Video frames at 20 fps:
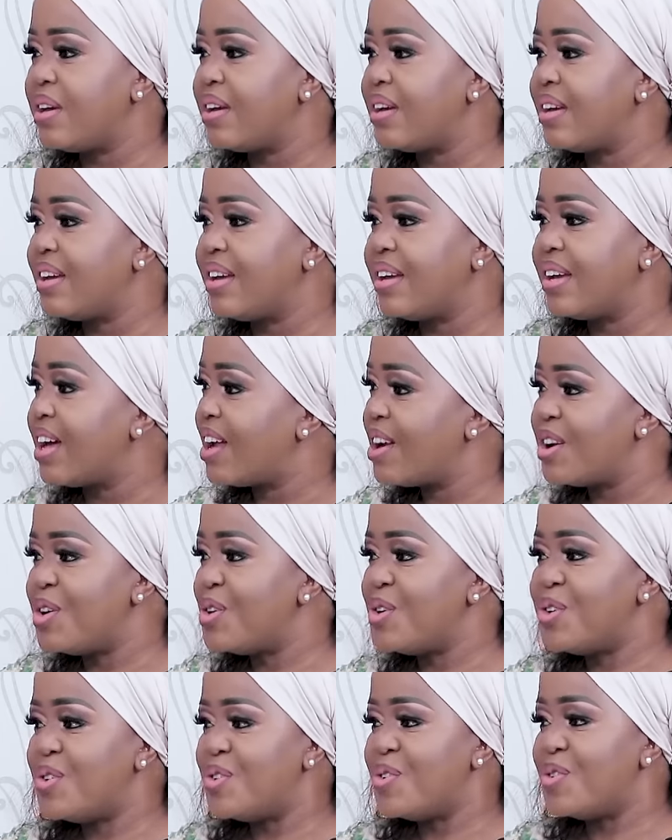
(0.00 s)

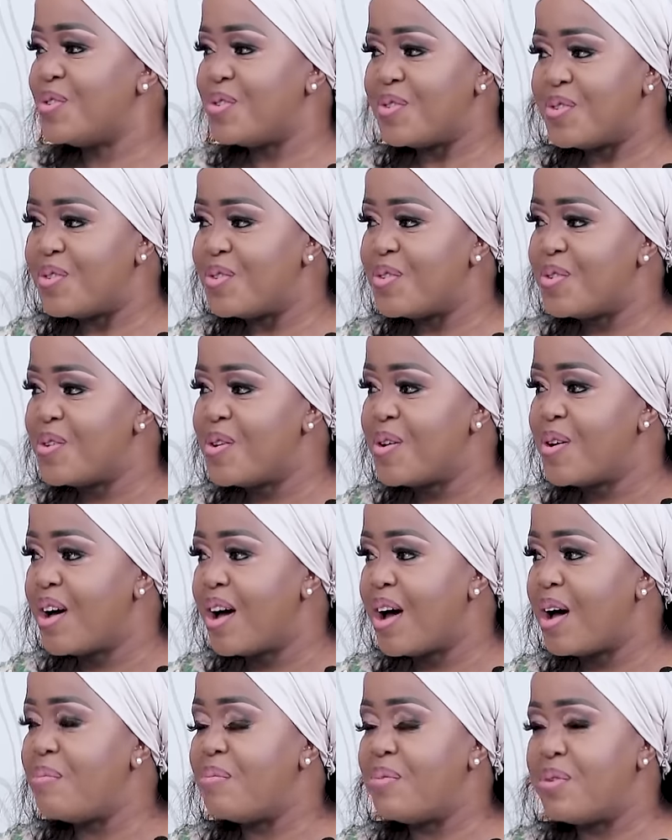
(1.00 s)
No.
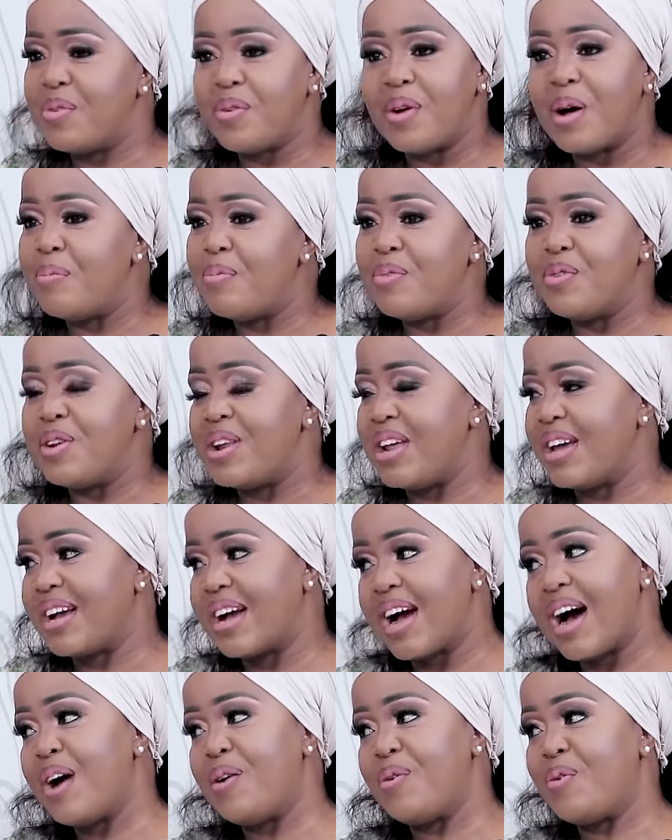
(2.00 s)
I'm not a
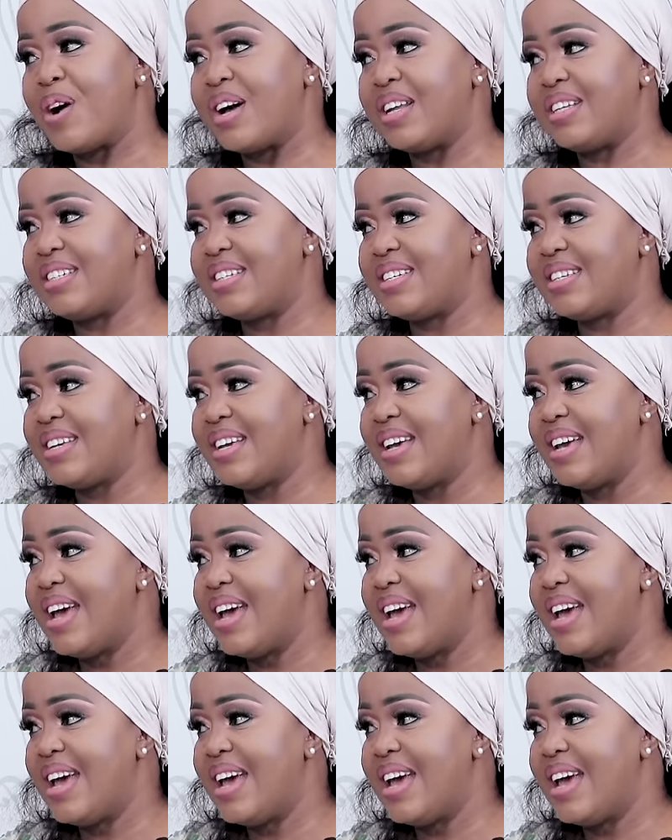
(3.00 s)
coward.